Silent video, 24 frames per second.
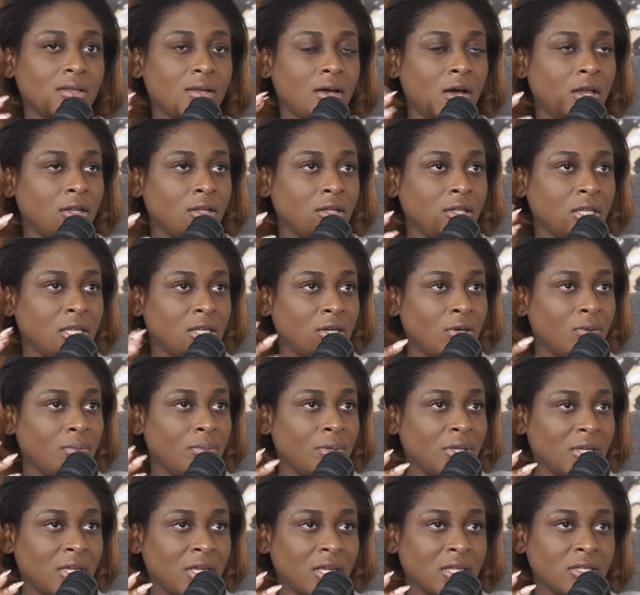a little
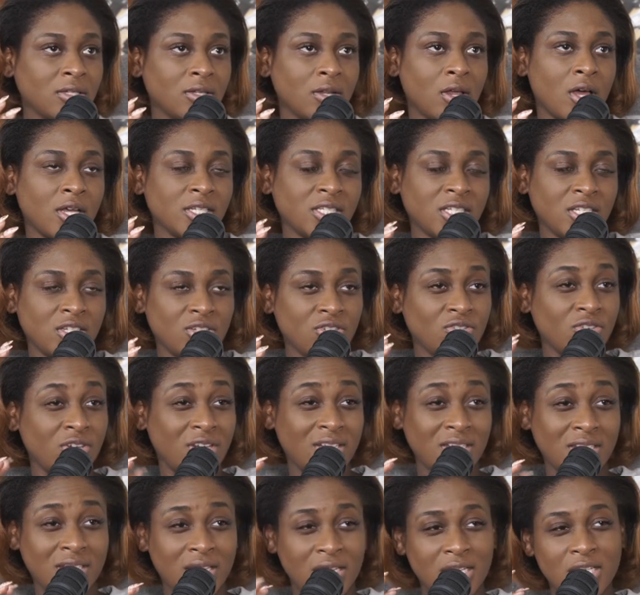bit gets lost in
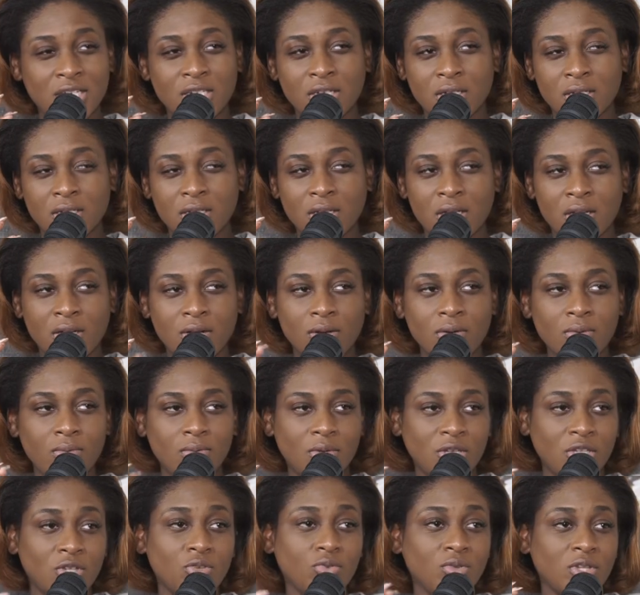translation there
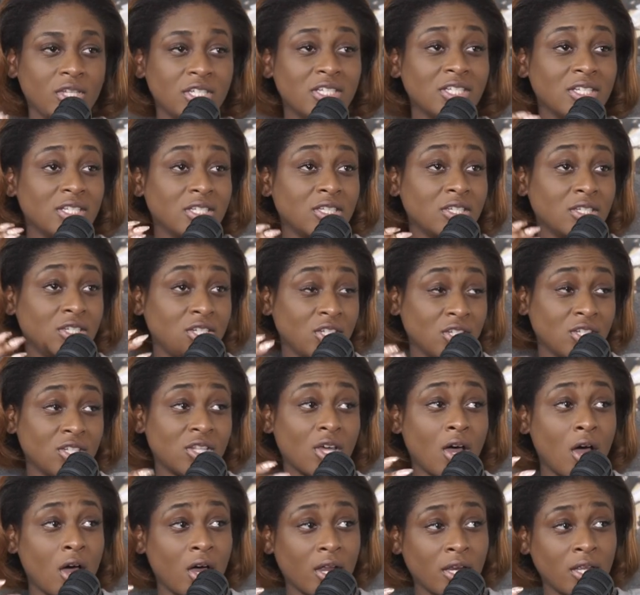when you listen to just
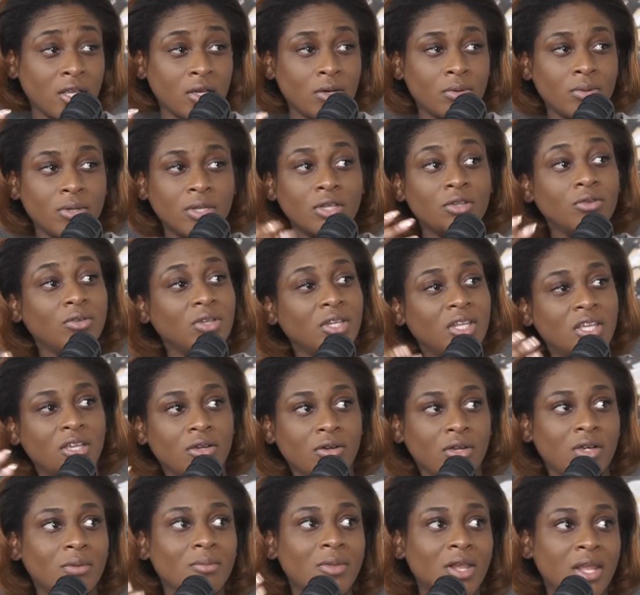the audio and you can
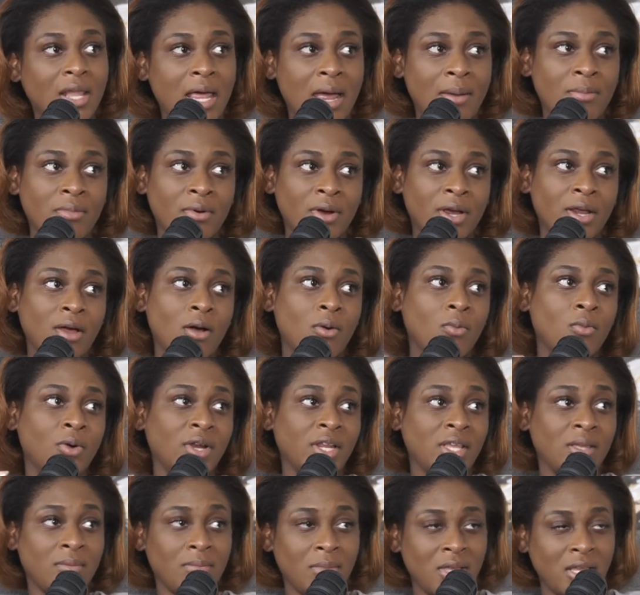hear him elaborate on what
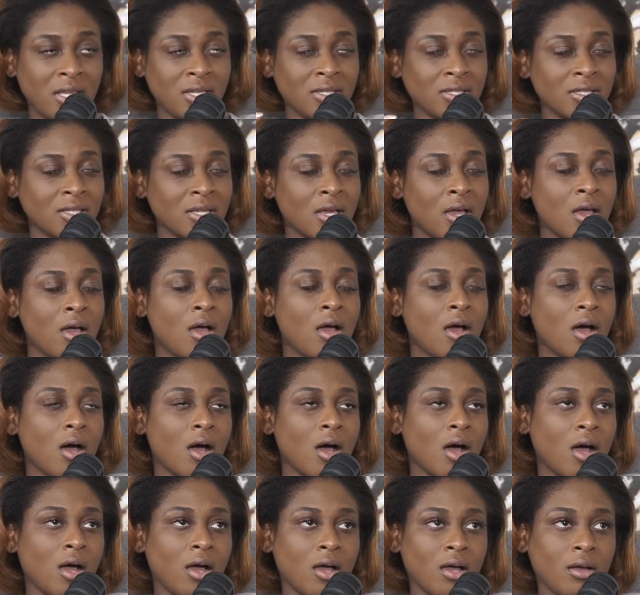he means.
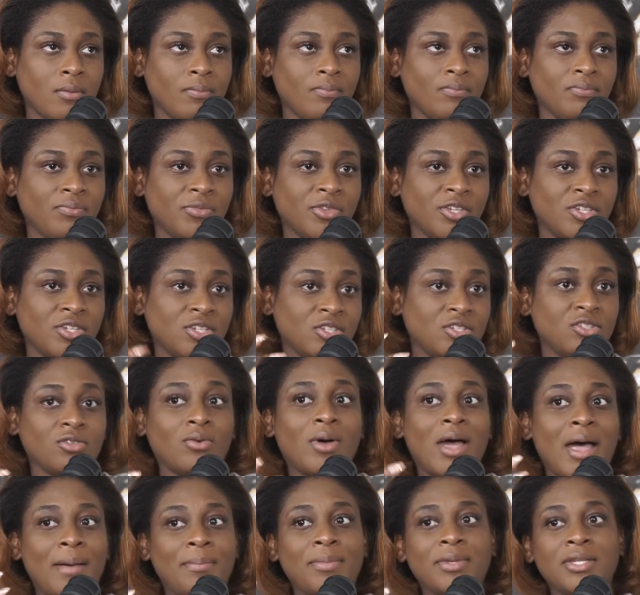Um, it just so
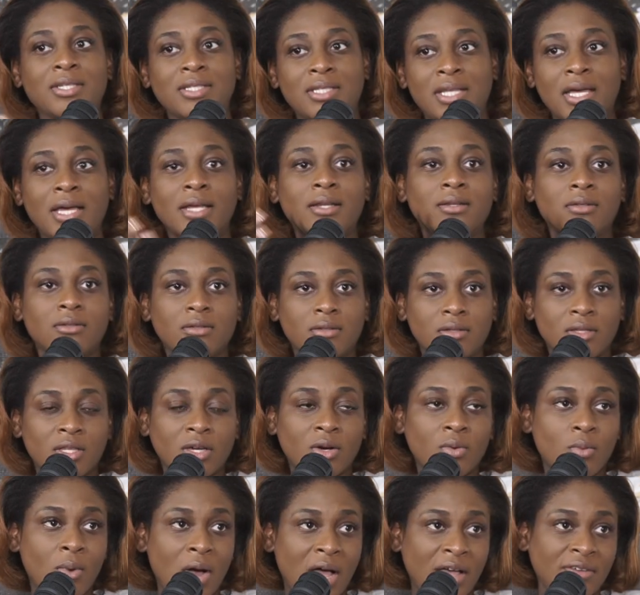happens that their
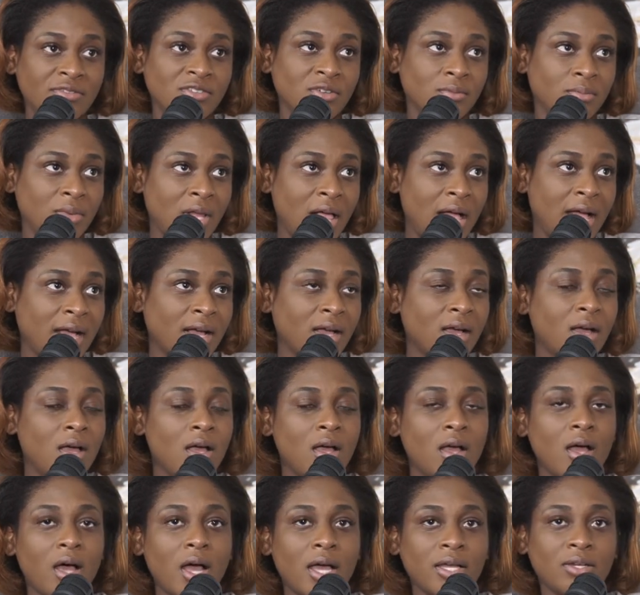wives are black.
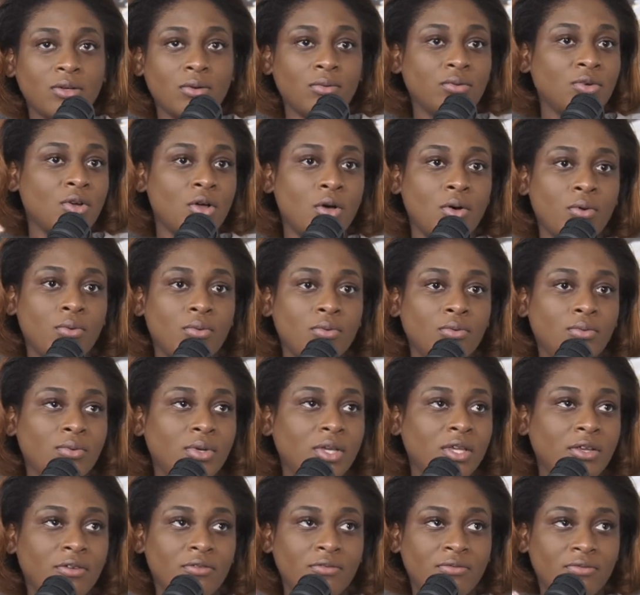I don't know
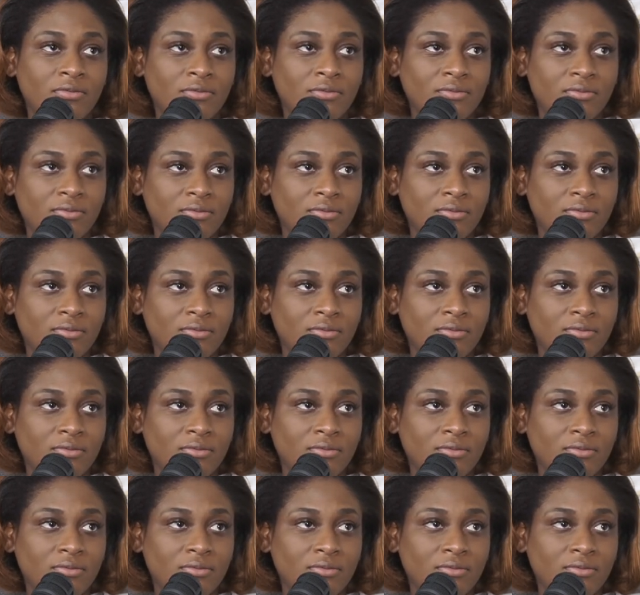if